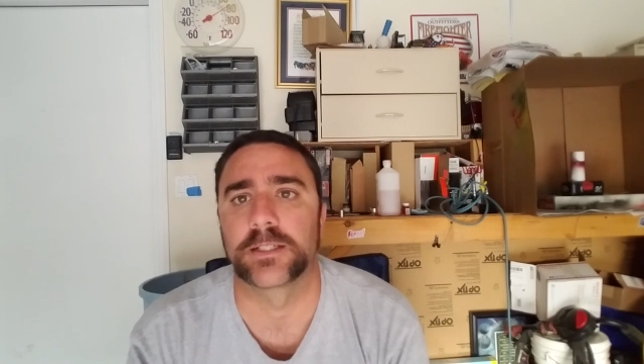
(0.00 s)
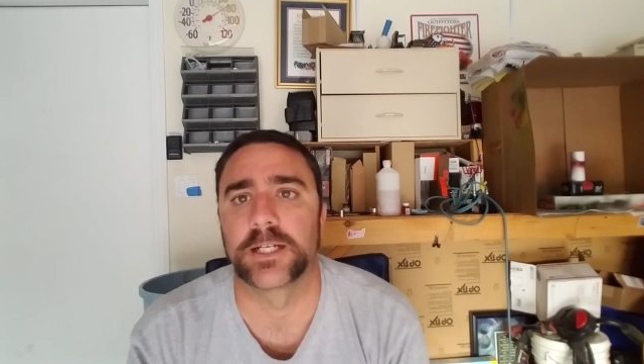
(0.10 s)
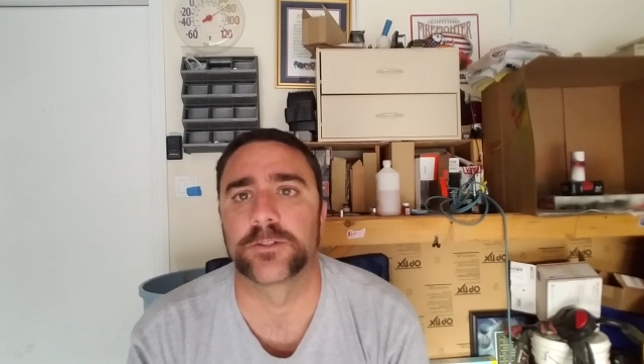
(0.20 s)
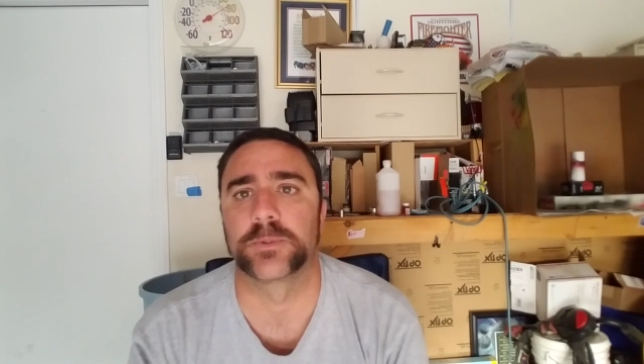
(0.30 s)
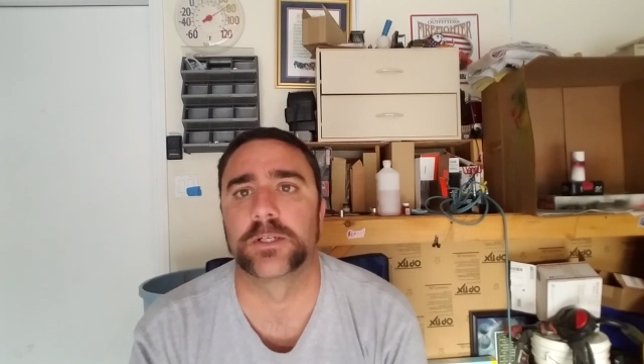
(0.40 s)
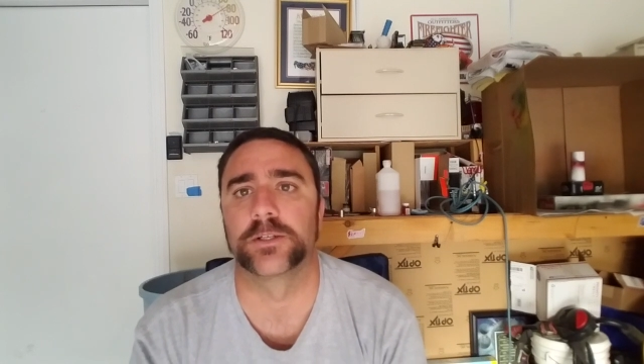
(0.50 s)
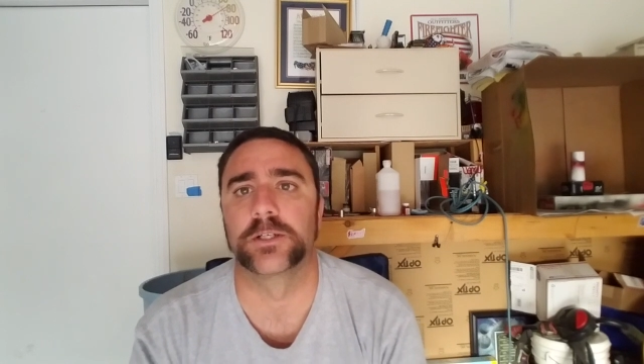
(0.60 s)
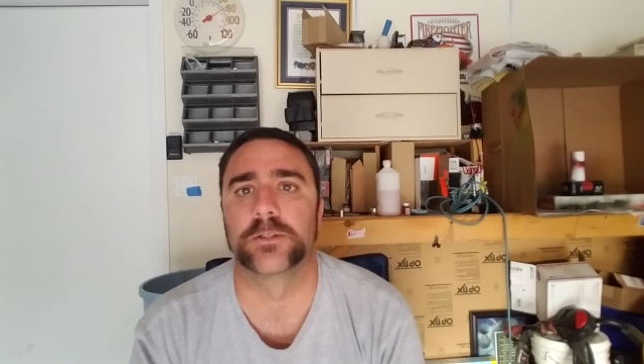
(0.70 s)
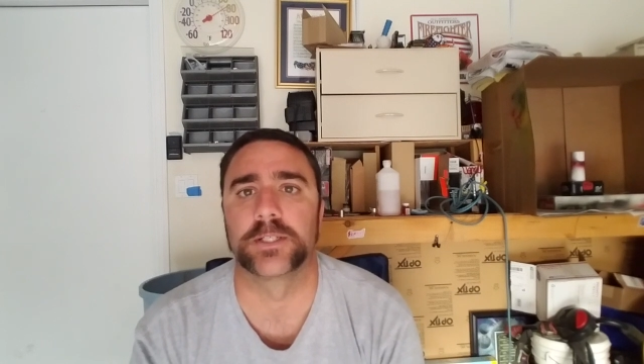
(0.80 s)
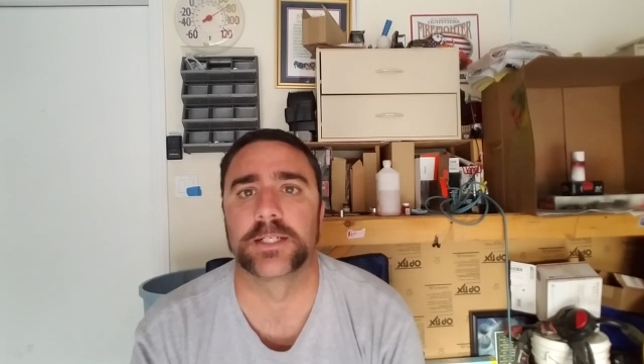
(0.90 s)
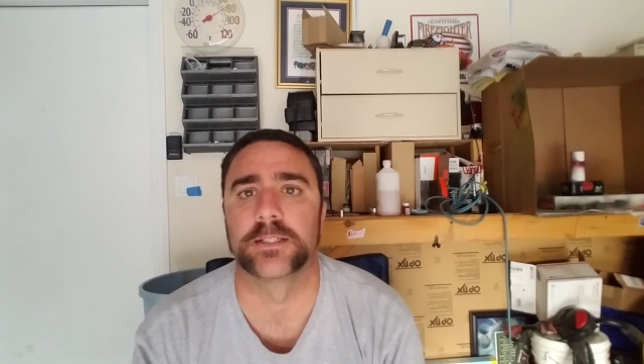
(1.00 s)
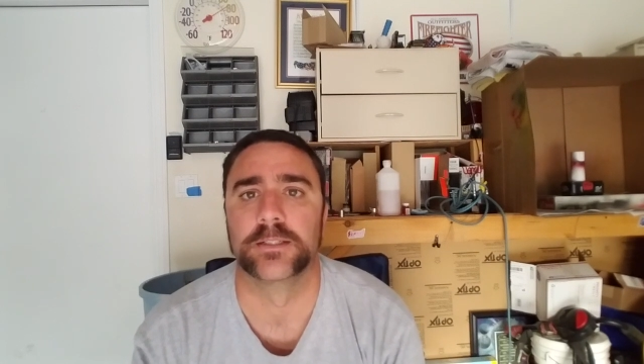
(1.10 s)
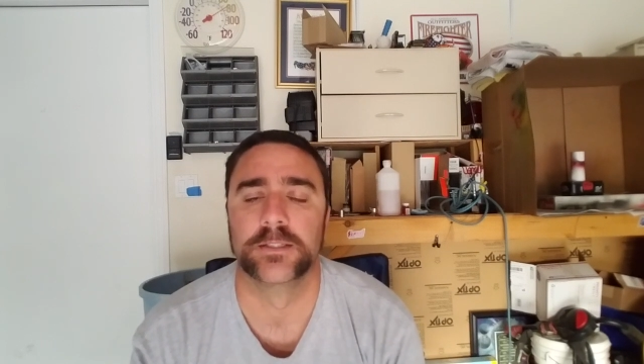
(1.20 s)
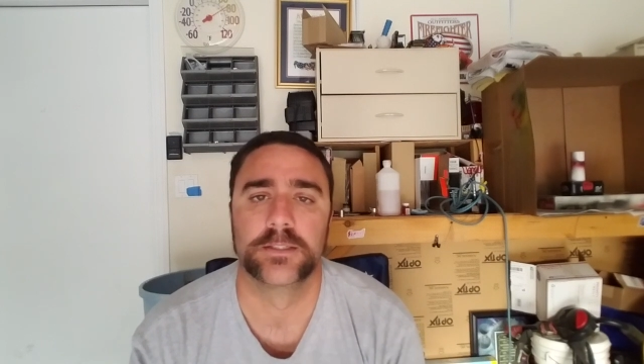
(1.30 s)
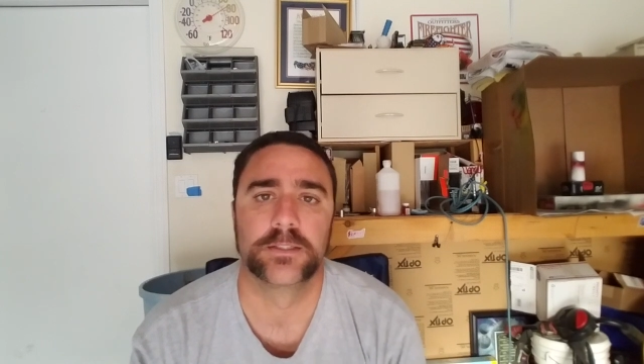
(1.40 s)
As we all know, that
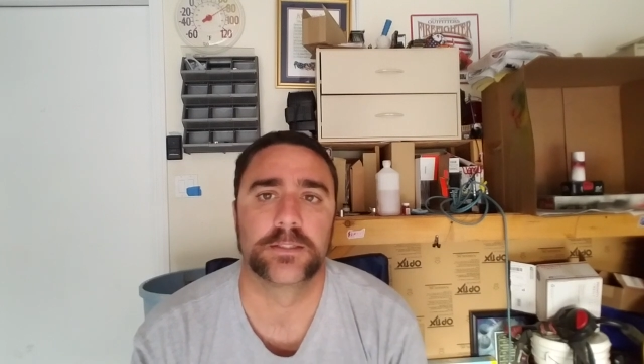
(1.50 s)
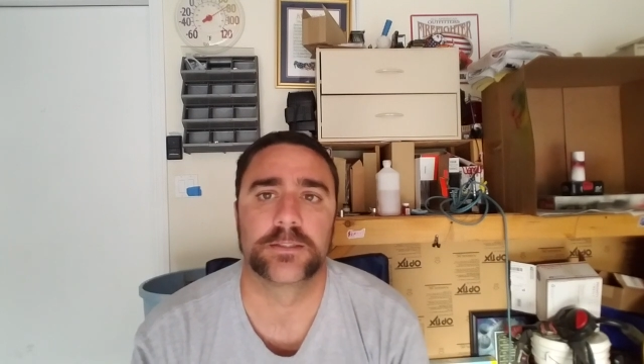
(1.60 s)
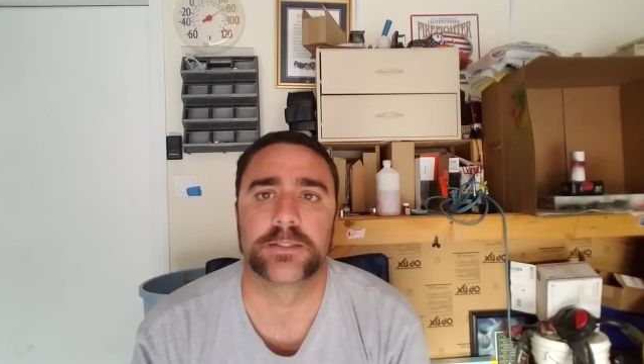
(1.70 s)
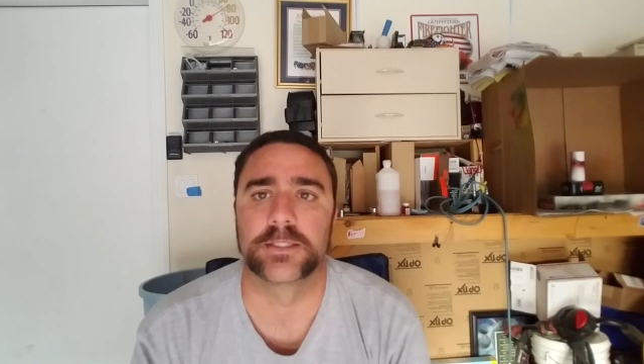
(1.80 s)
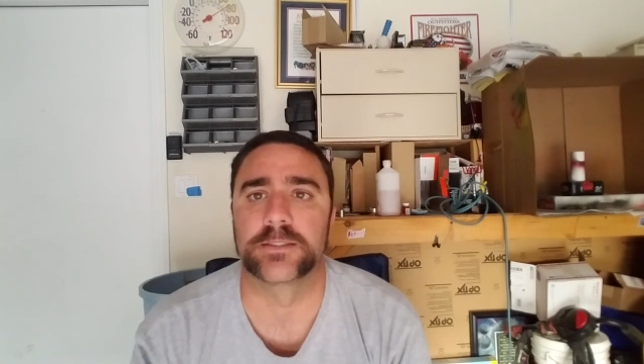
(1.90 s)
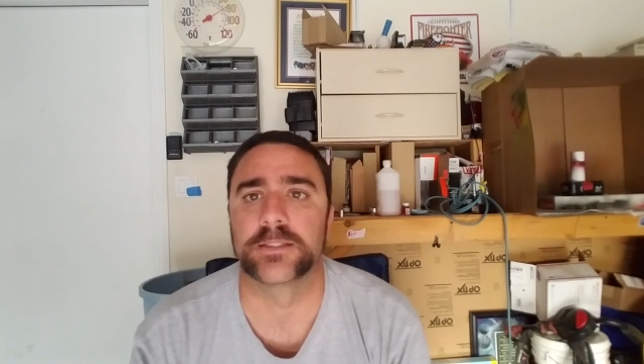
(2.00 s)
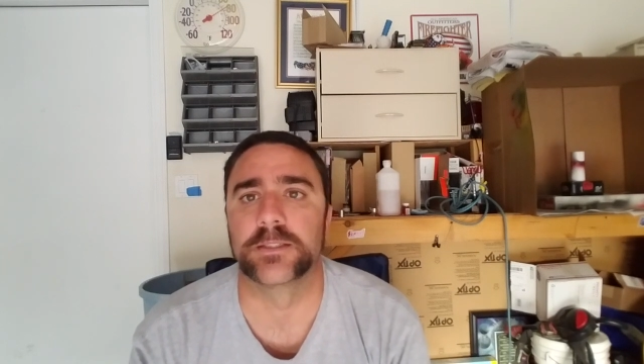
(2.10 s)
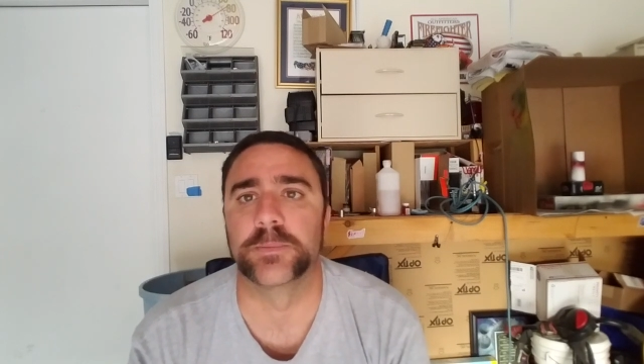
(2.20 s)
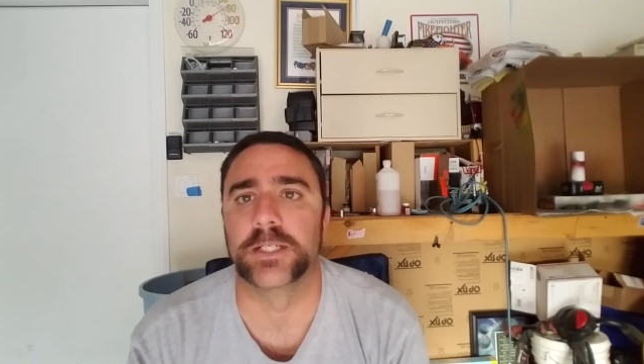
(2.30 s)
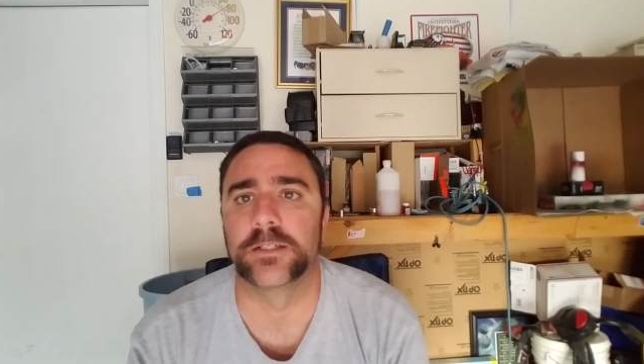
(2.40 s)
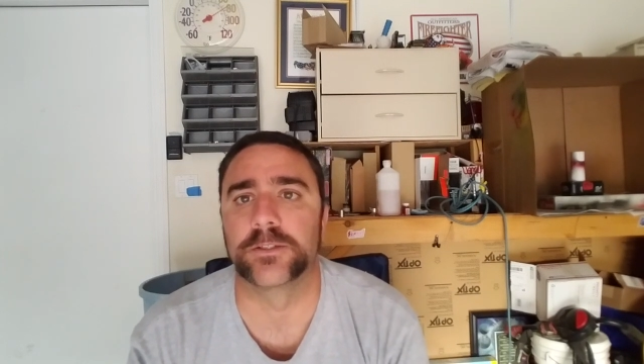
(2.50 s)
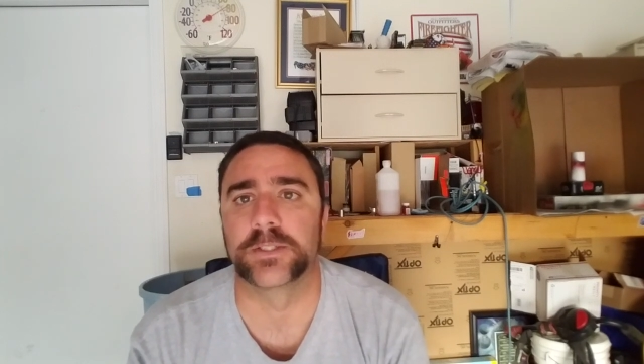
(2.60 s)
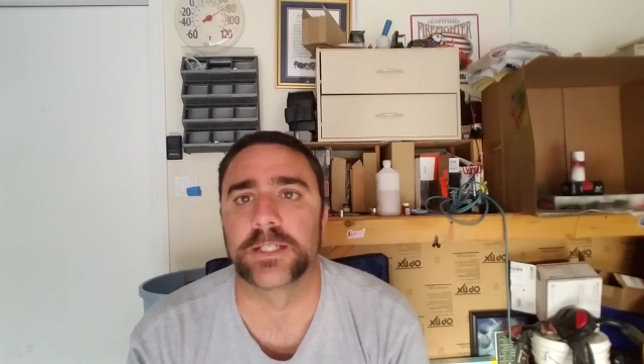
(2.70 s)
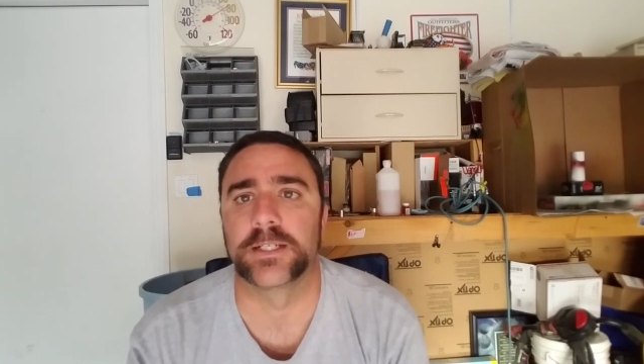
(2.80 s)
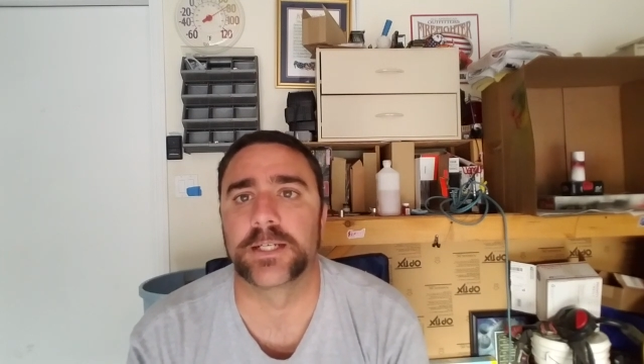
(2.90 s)
things in the mail
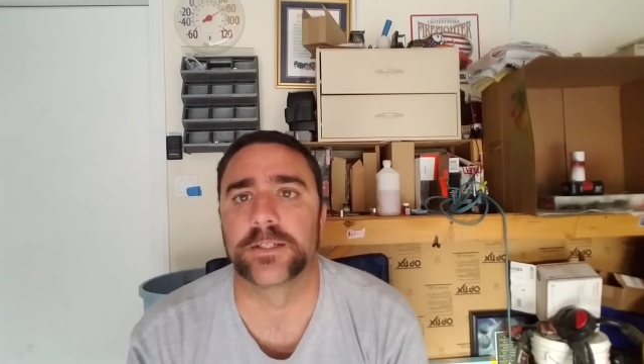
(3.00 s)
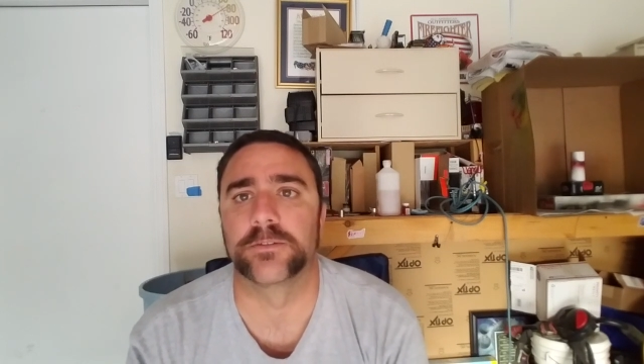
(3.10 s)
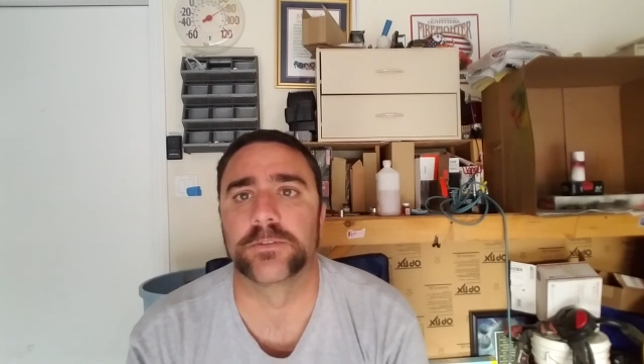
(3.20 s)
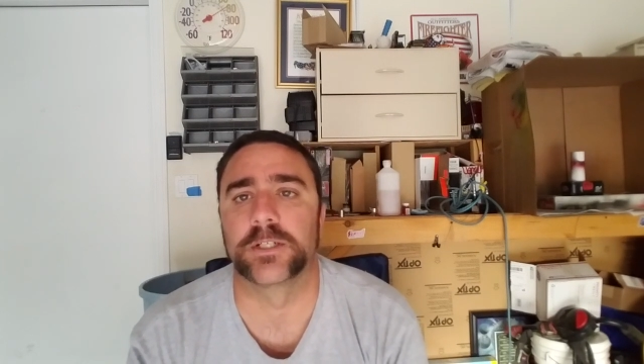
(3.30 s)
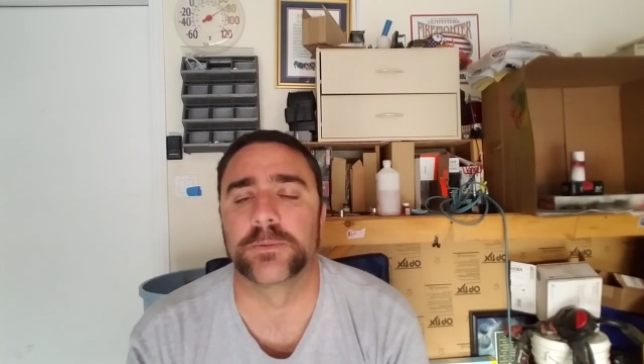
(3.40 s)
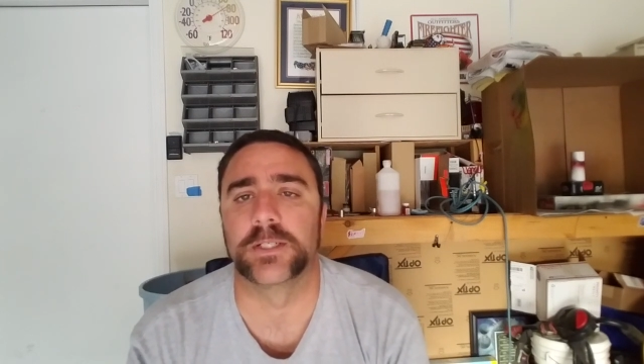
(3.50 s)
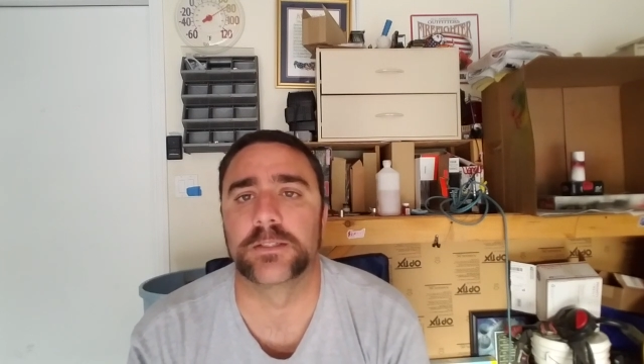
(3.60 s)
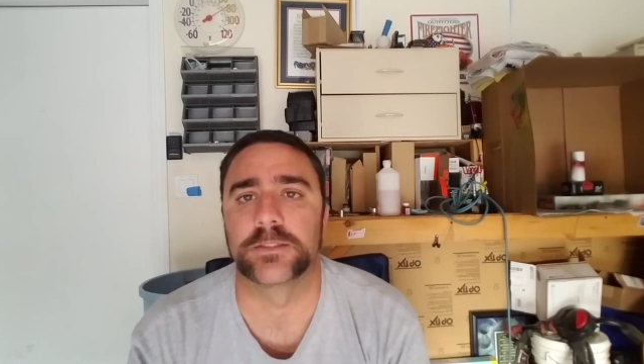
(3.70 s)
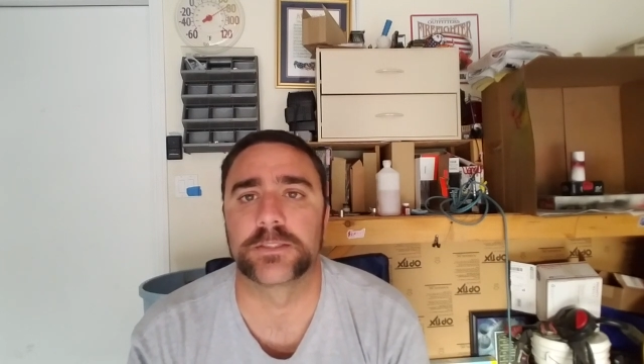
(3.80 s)
don't get handled very well.